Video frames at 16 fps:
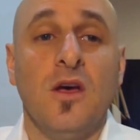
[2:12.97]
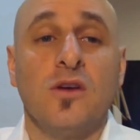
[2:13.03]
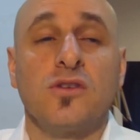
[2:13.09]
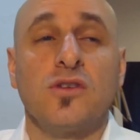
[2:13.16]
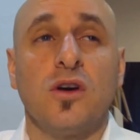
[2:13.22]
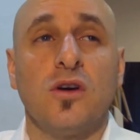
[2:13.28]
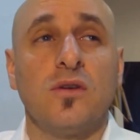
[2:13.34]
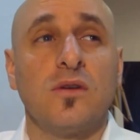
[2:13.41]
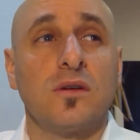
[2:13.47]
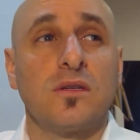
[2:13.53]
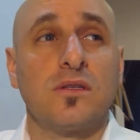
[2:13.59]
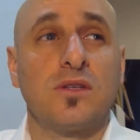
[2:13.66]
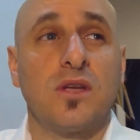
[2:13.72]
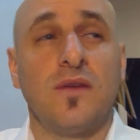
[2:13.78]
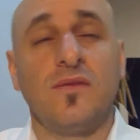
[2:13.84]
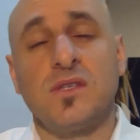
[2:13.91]
So
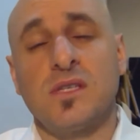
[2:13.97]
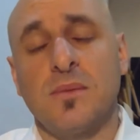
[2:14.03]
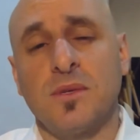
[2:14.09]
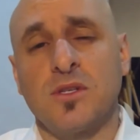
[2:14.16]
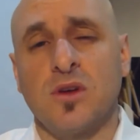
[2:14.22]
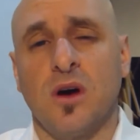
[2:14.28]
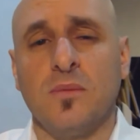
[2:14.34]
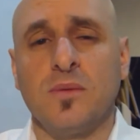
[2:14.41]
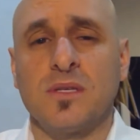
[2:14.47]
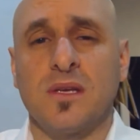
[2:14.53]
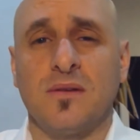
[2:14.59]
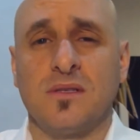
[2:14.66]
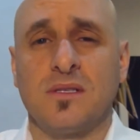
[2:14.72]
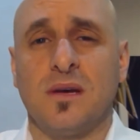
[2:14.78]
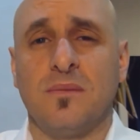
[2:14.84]
give you some examples,